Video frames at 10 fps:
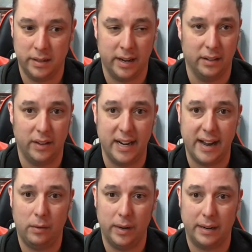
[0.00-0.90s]
kind of laid
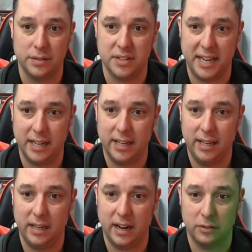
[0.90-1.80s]
out what I was thinking,
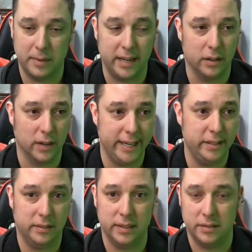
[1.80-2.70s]
and everybody
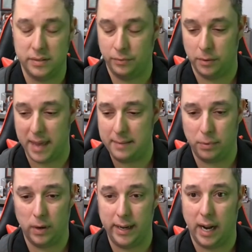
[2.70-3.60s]
agreed. And from that
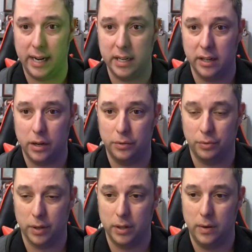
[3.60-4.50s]
point, I can go
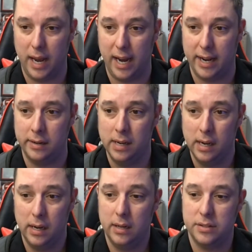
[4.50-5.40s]
through and
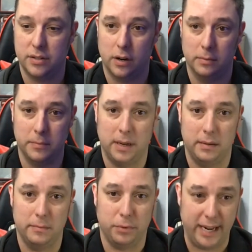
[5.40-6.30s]
start
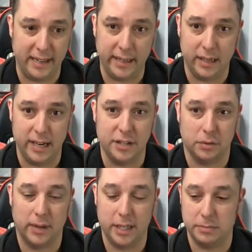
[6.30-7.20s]
planning
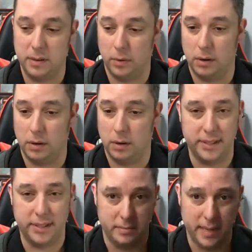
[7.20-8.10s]
each arrangement where I'm going
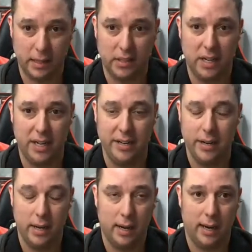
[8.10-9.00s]
to place the
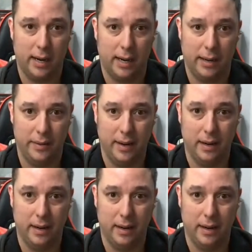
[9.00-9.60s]
melody, uh,